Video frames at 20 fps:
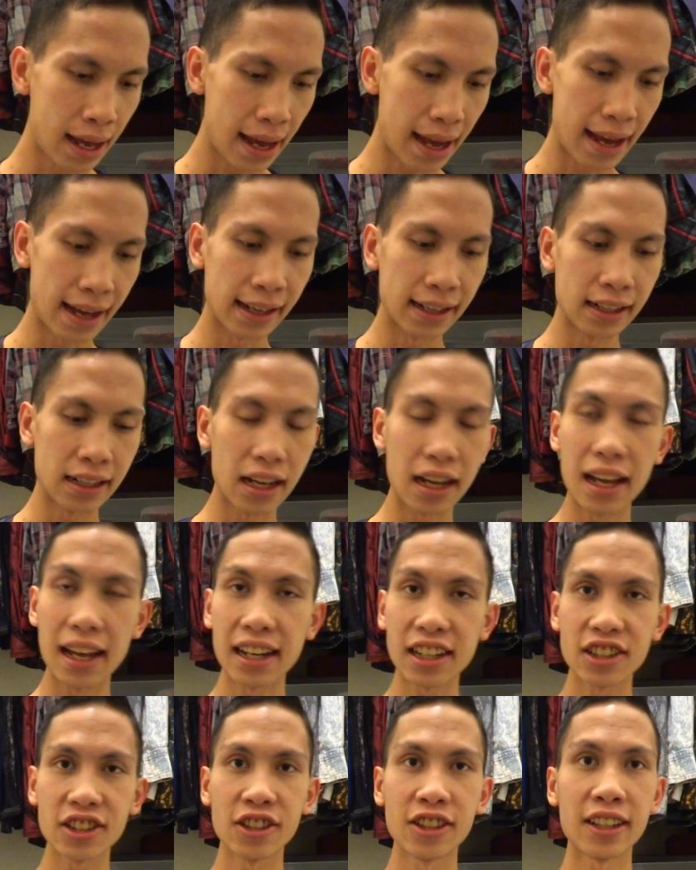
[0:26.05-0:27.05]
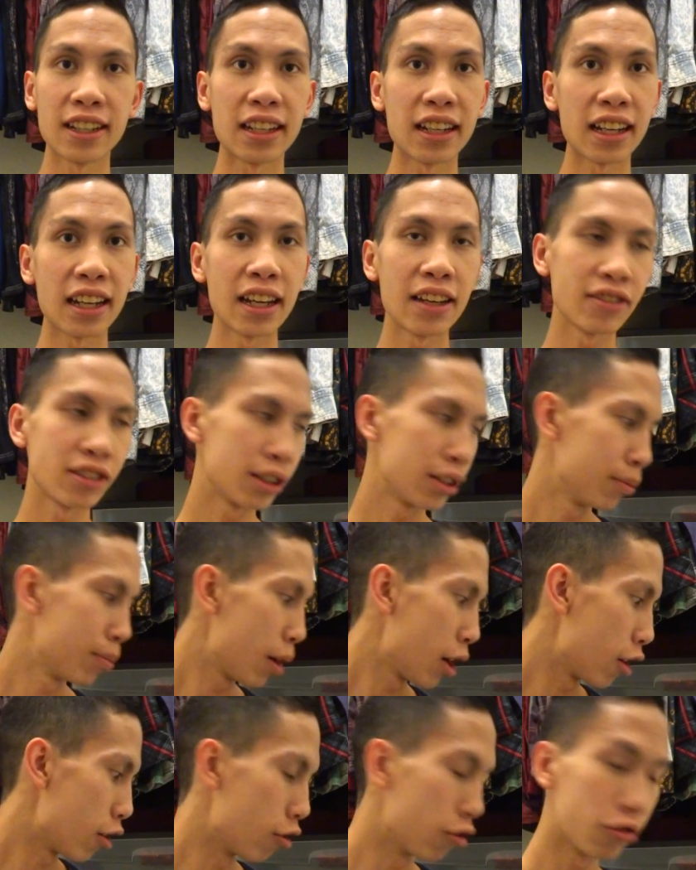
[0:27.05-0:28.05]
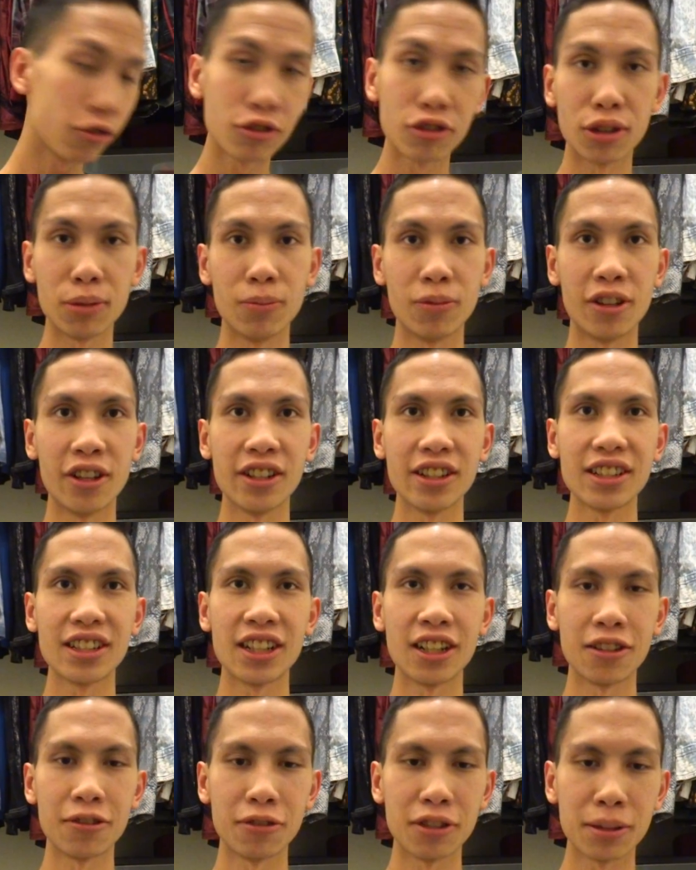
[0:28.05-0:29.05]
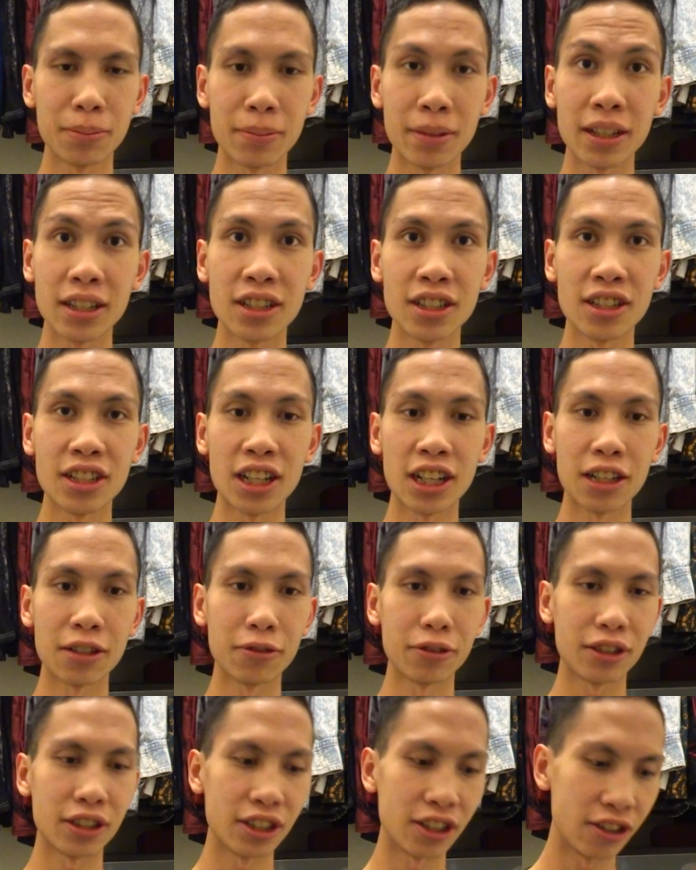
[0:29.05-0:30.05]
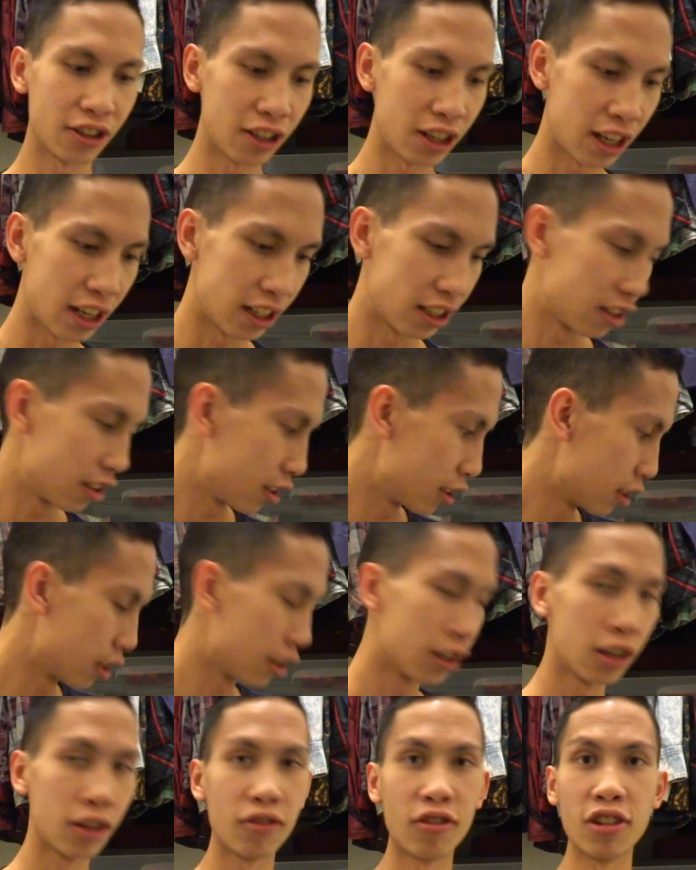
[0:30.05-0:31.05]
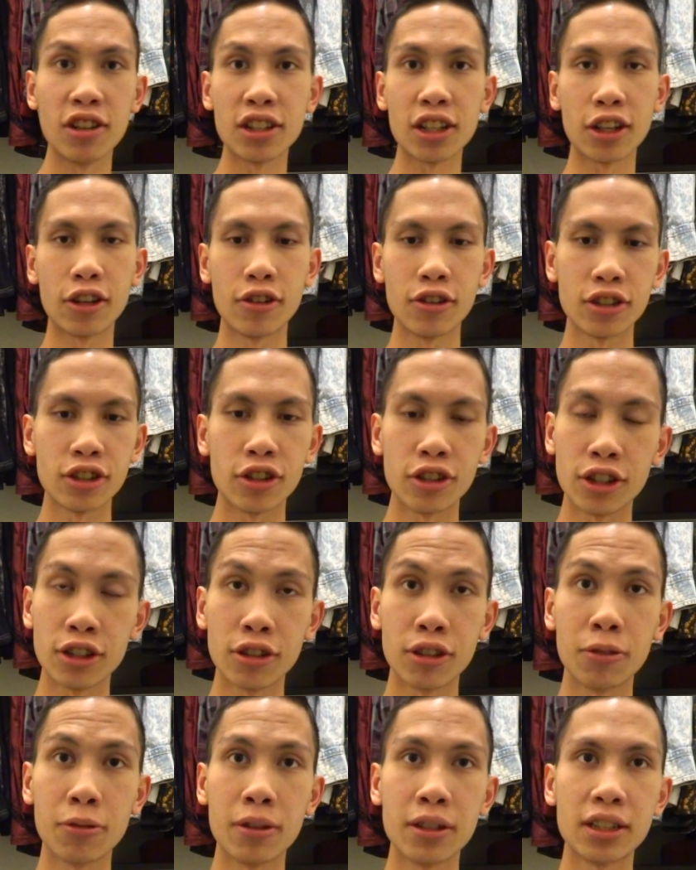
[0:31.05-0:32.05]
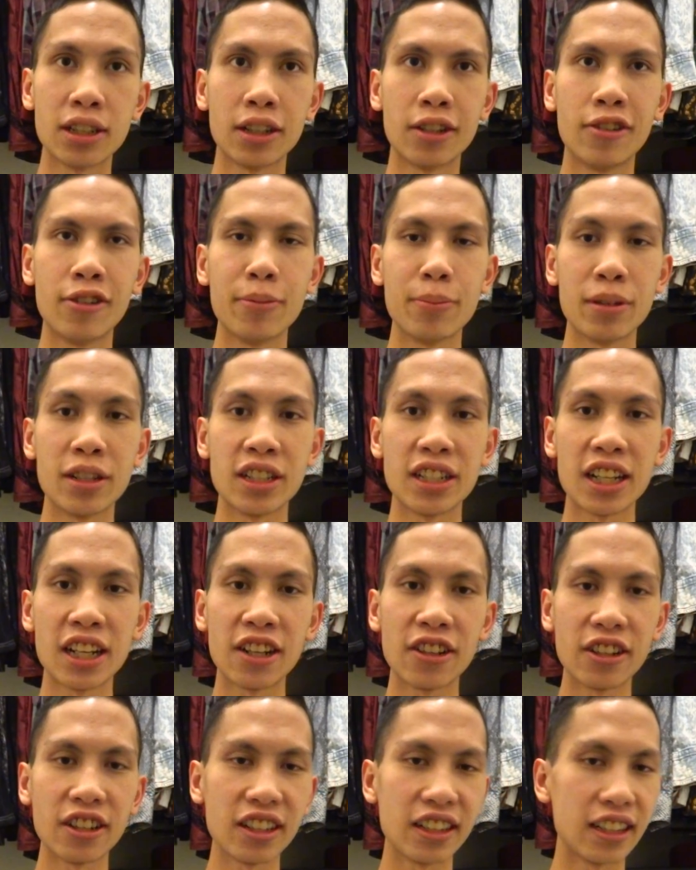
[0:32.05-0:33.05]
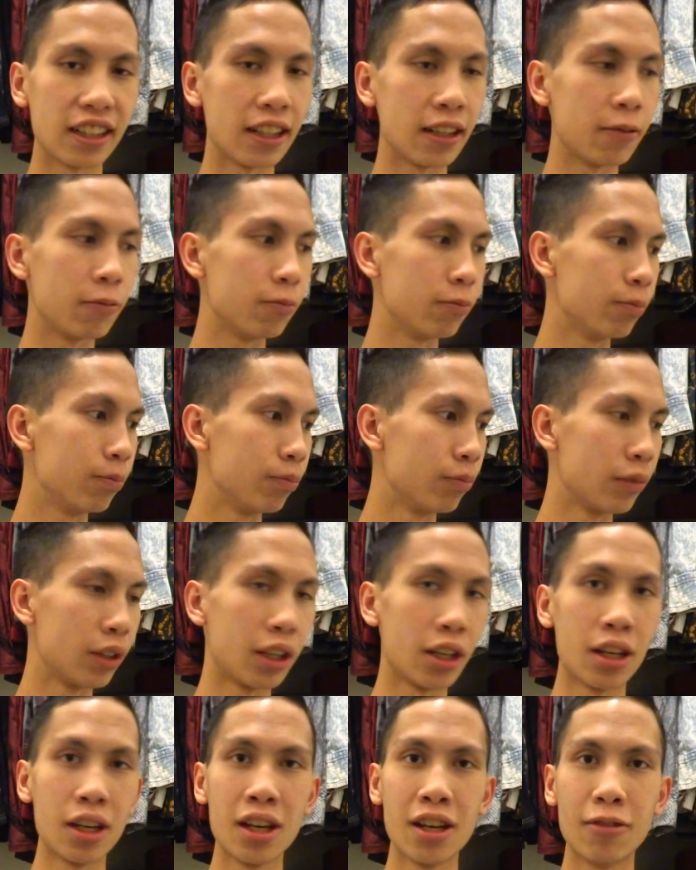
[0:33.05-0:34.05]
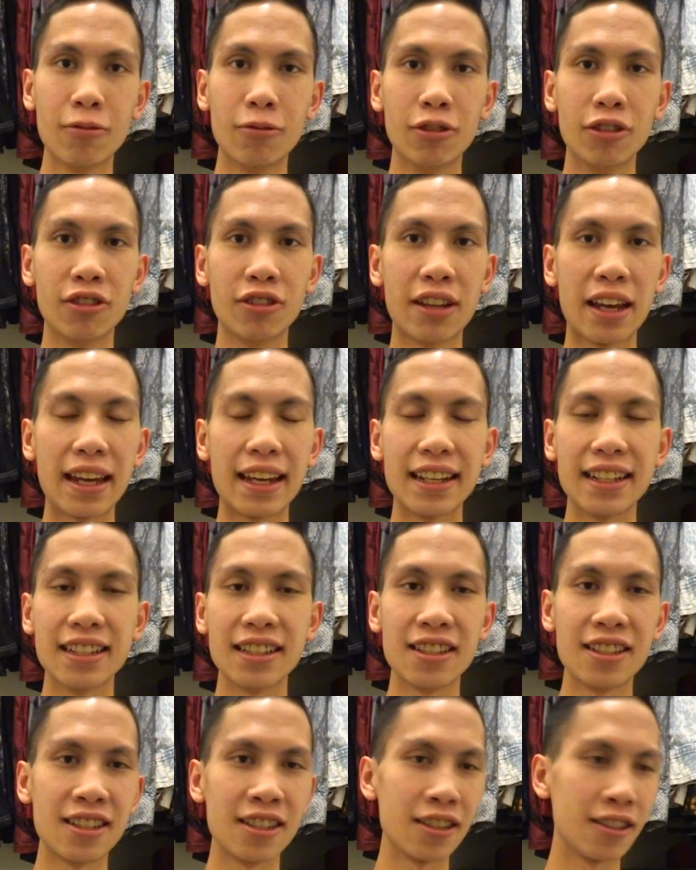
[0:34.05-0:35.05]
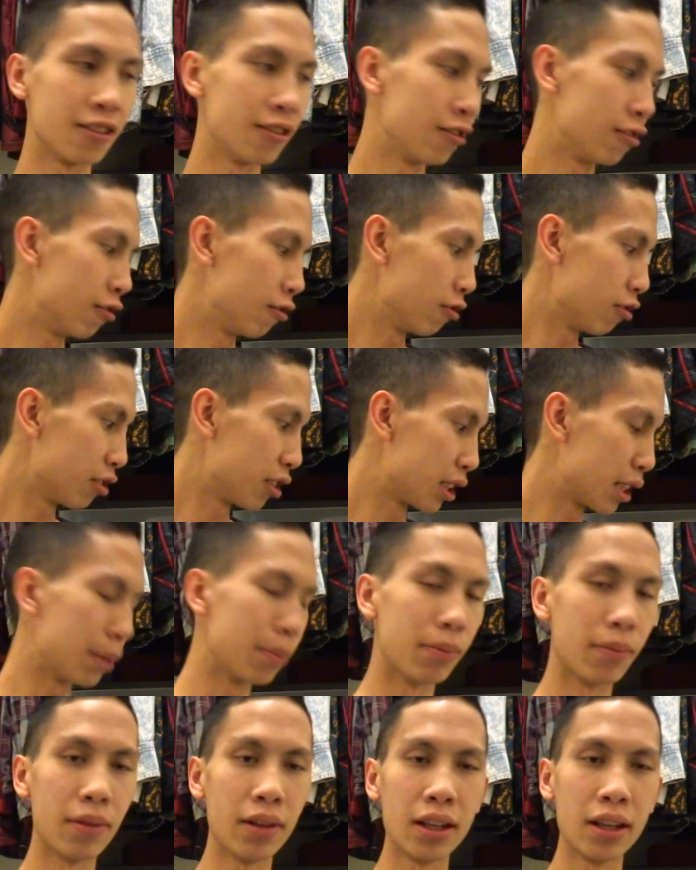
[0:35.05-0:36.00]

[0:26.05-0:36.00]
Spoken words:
And actually I have some of my old grimoires here with me to share with you guys. First I'm going to show you the ones I'm going to be sharing, and then we'll get into some.